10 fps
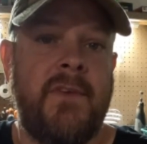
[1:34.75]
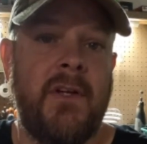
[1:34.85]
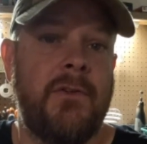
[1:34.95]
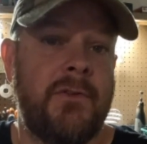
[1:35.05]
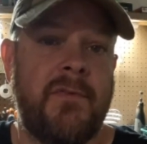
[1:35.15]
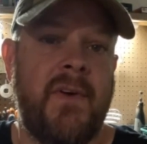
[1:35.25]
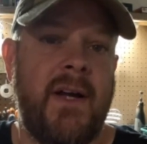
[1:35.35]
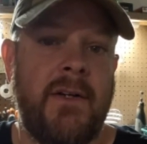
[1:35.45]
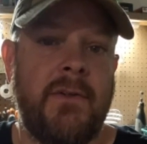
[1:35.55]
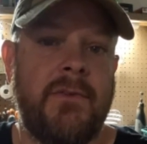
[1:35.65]
failure to
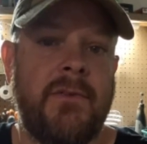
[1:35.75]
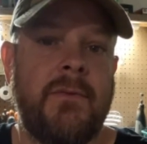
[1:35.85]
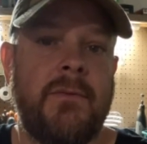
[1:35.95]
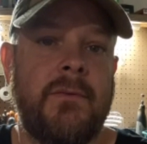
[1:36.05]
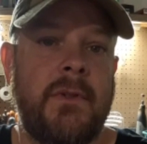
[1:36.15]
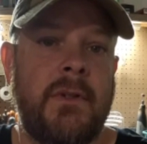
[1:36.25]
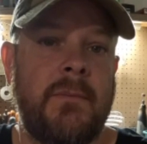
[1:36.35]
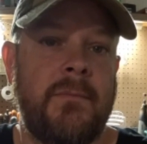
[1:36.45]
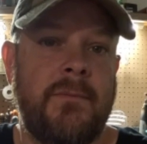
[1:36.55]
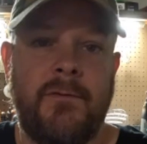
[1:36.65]
fires
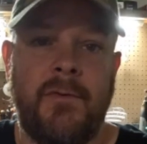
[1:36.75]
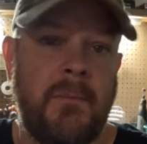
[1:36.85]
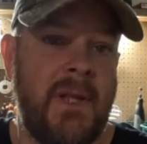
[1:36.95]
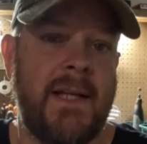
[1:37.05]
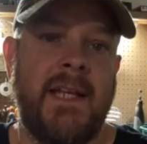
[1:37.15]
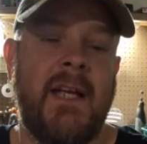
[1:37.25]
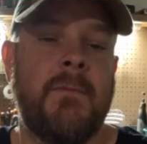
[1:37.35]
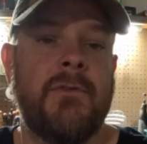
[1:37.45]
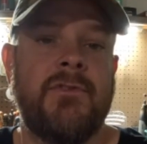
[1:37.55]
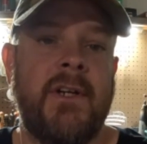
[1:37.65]
from light
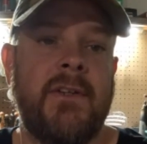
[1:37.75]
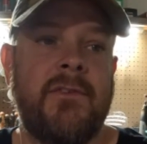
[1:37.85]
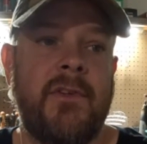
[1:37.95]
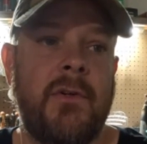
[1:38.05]
hammer strikes.